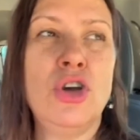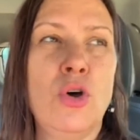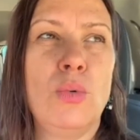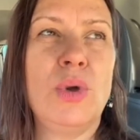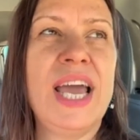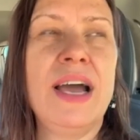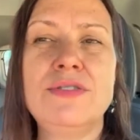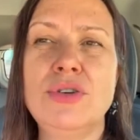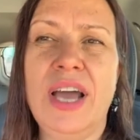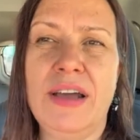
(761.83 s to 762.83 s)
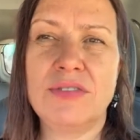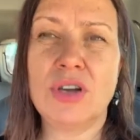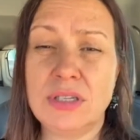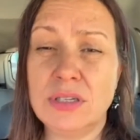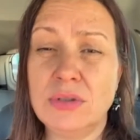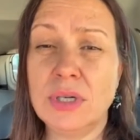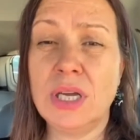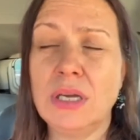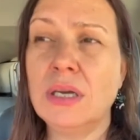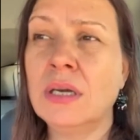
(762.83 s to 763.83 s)
So we have to have
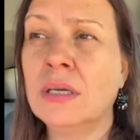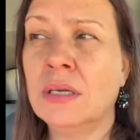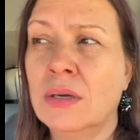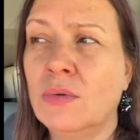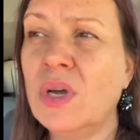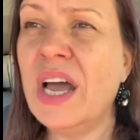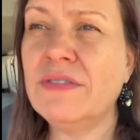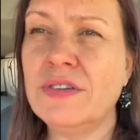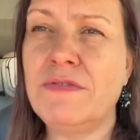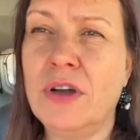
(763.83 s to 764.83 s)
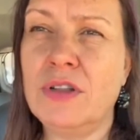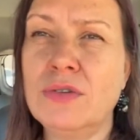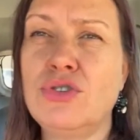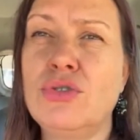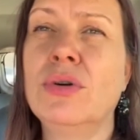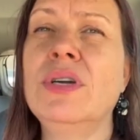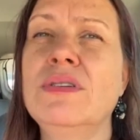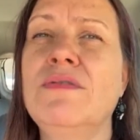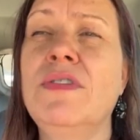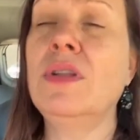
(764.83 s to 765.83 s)
continuity. We have to follow
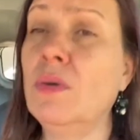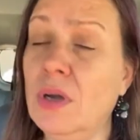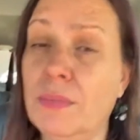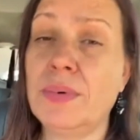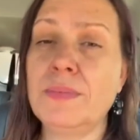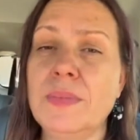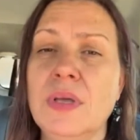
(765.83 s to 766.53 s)
stories and follow up.